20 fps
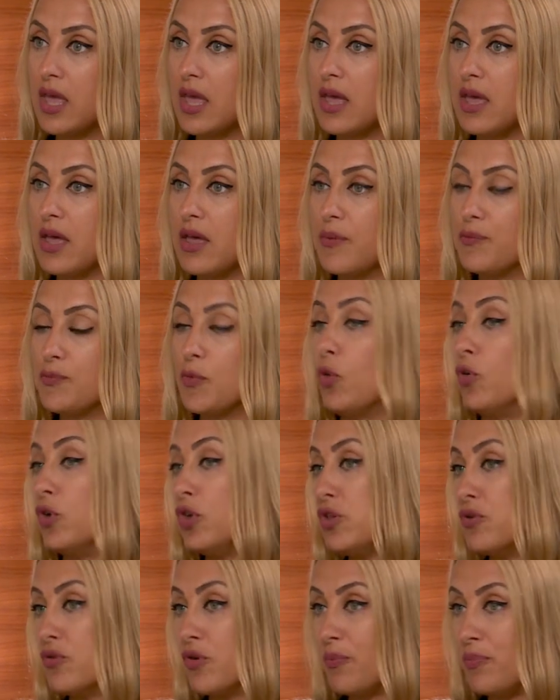or
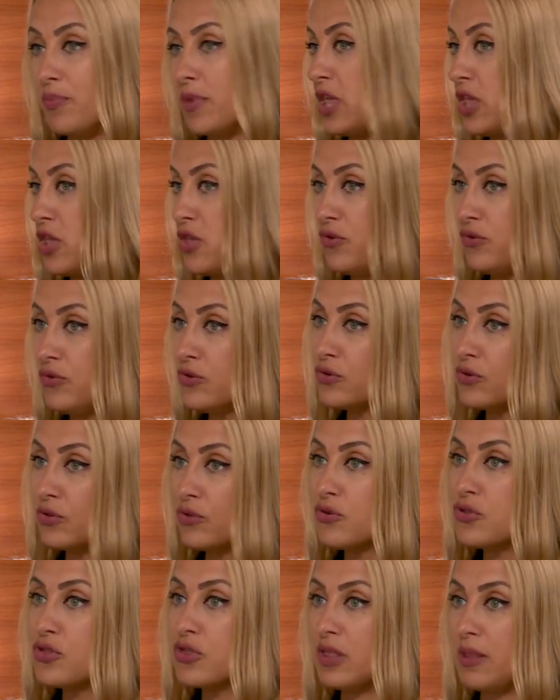EU
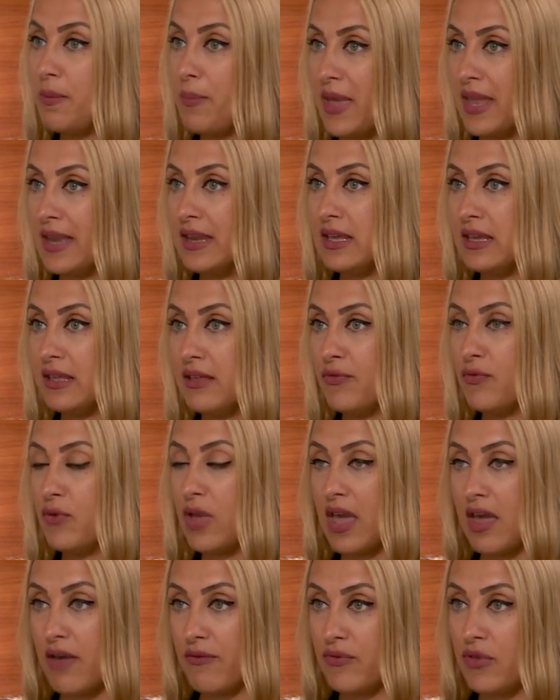solution, depending if we
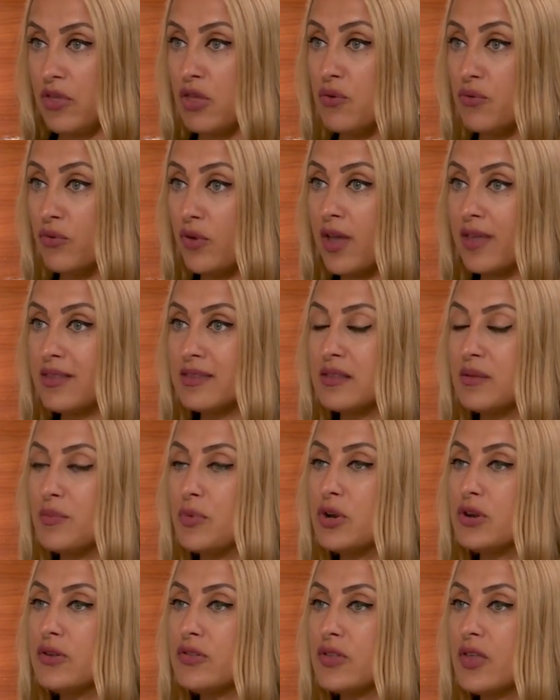have EU
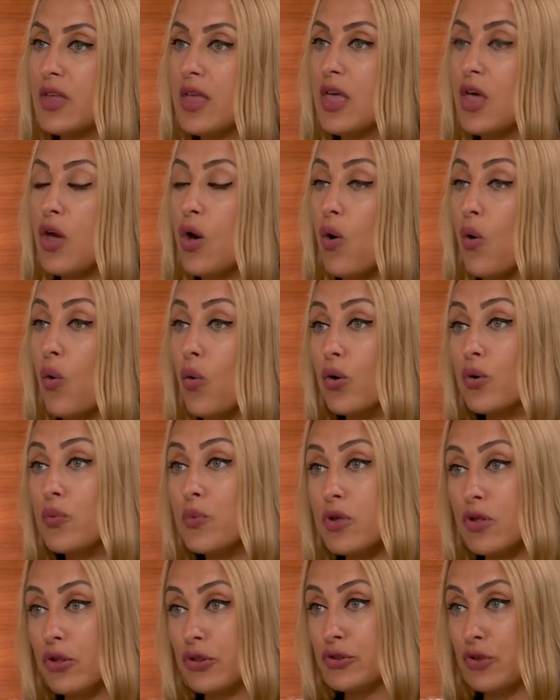customers, or
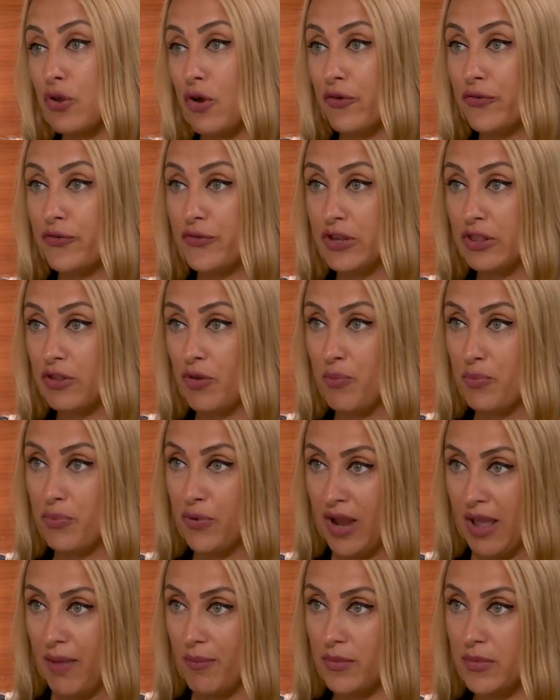we also offer it
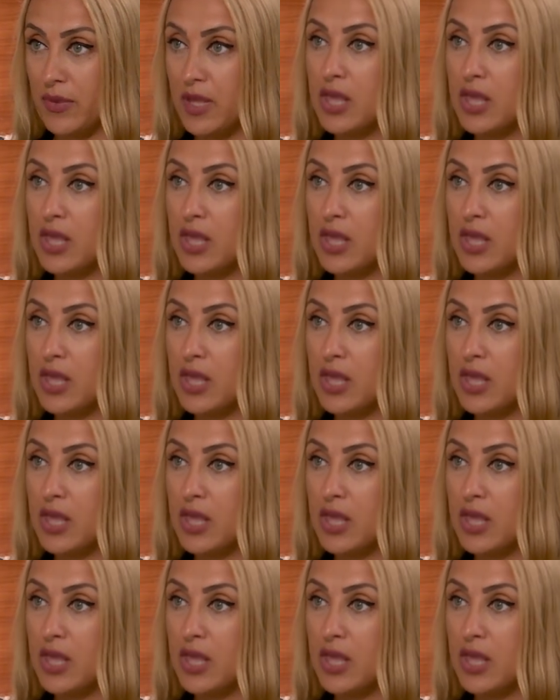on-prem.